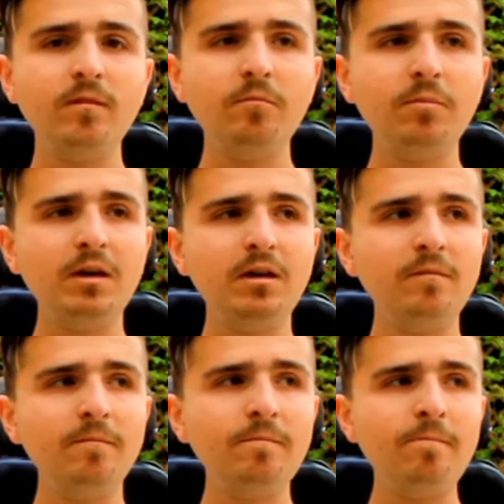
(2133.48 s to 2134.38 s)
But
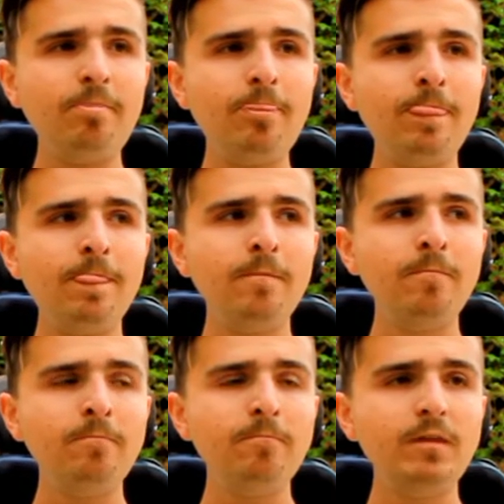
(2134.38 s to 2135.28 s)

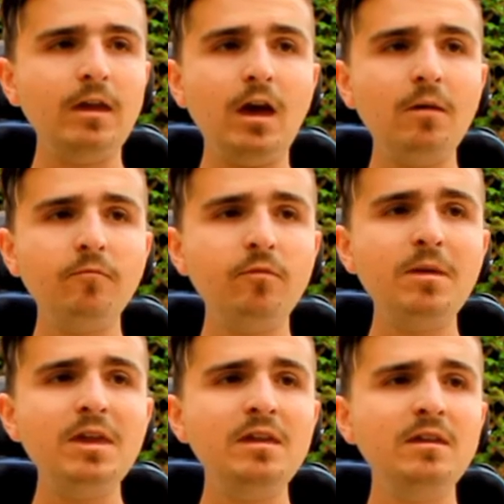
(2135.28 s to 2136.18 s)
yeah, uh, for
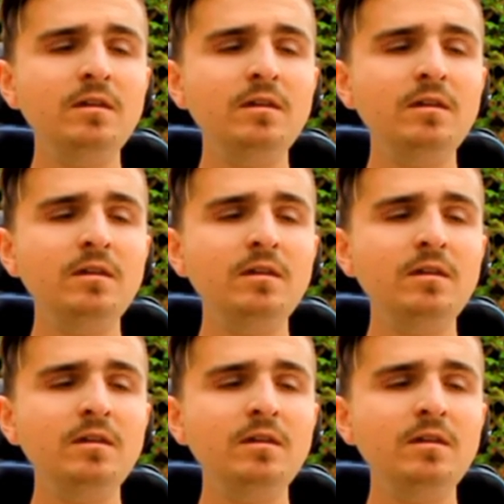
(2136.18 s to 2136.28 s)
me,